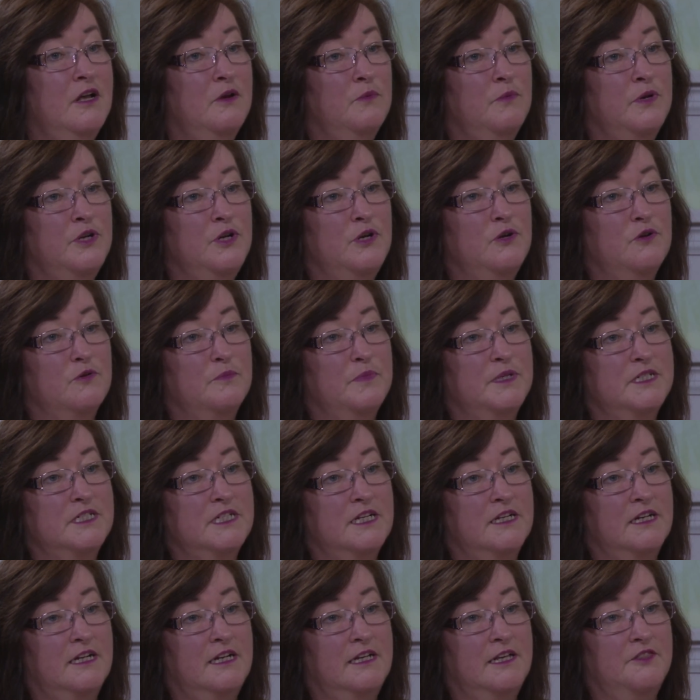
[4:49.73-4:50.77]
When you look
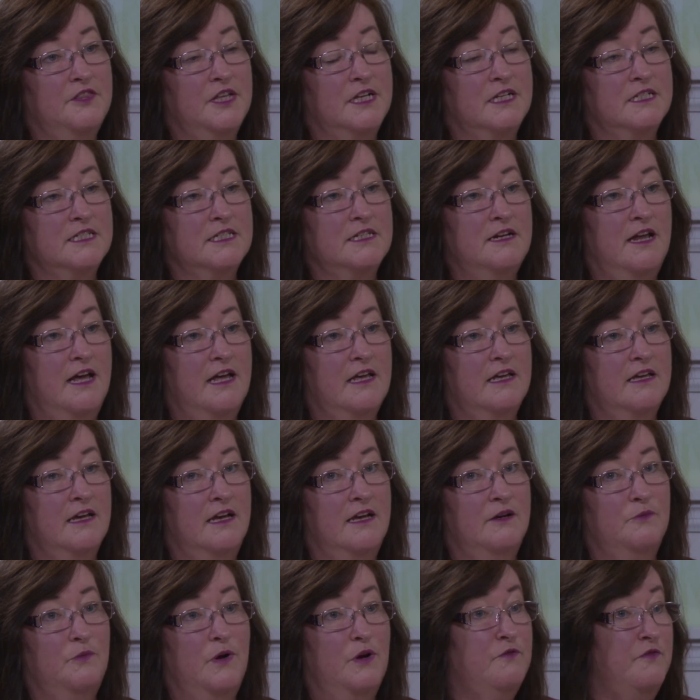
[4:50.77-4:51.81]
particularly at things like
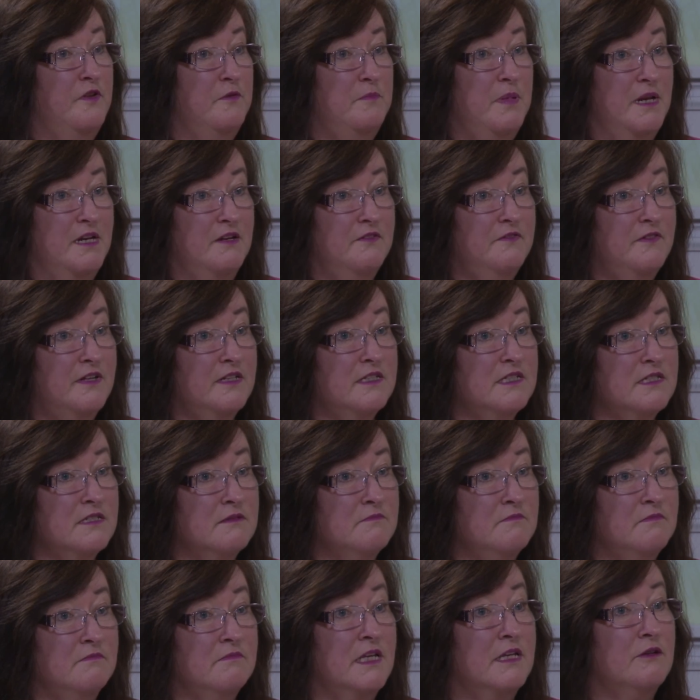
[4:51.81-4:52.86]
welfare benefits,
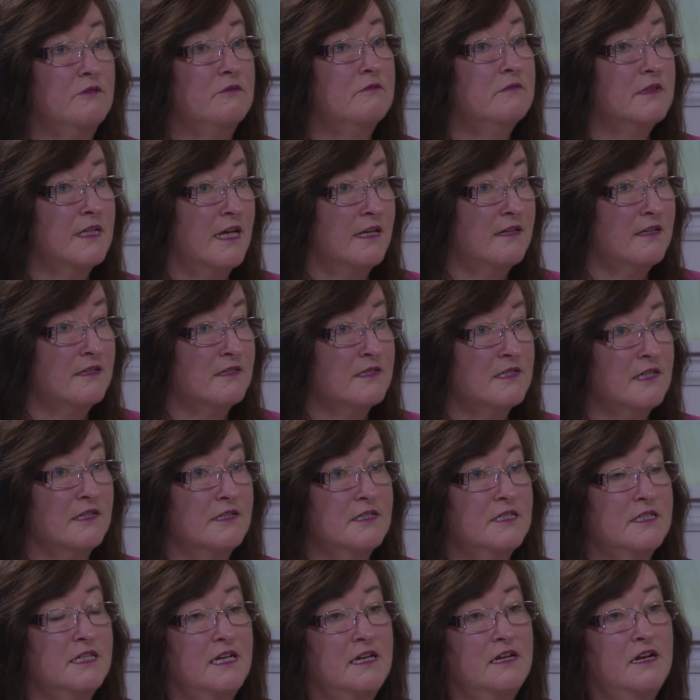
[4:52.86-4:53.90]
they all cut at
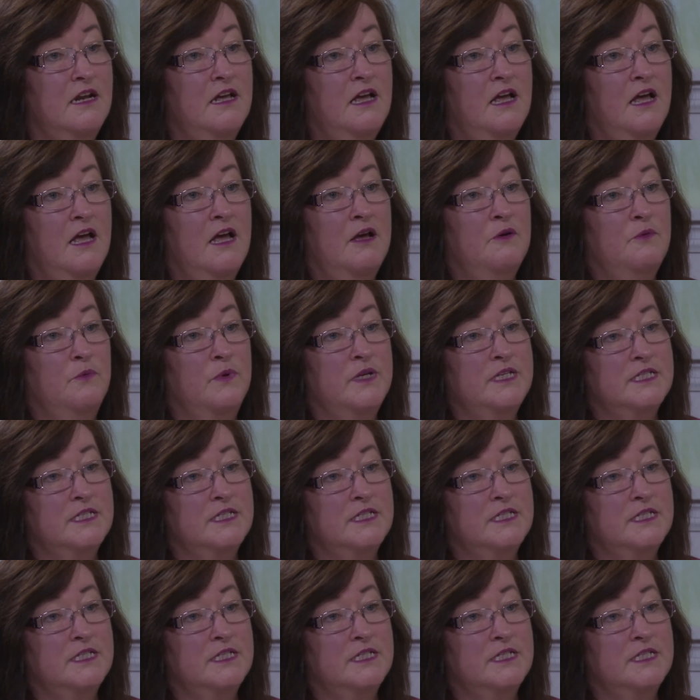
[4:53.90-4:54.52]
16. We